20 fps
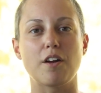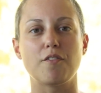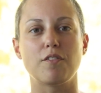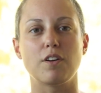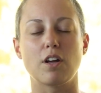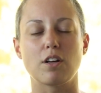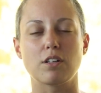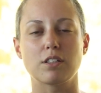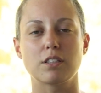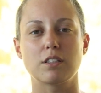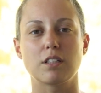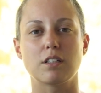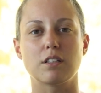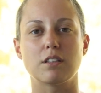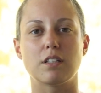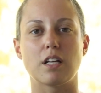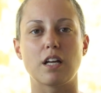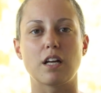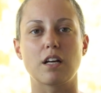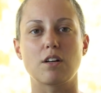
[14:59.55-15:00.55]
I've lost
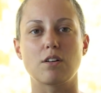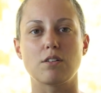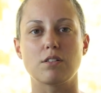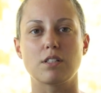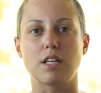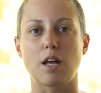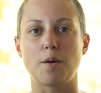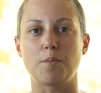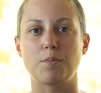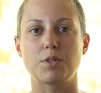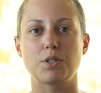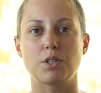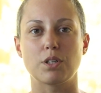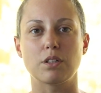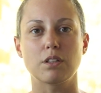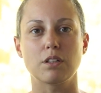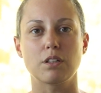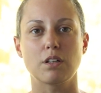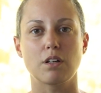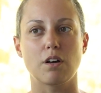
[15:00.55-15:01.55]
the
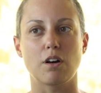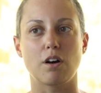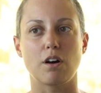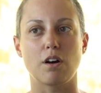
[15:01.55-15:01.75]
conception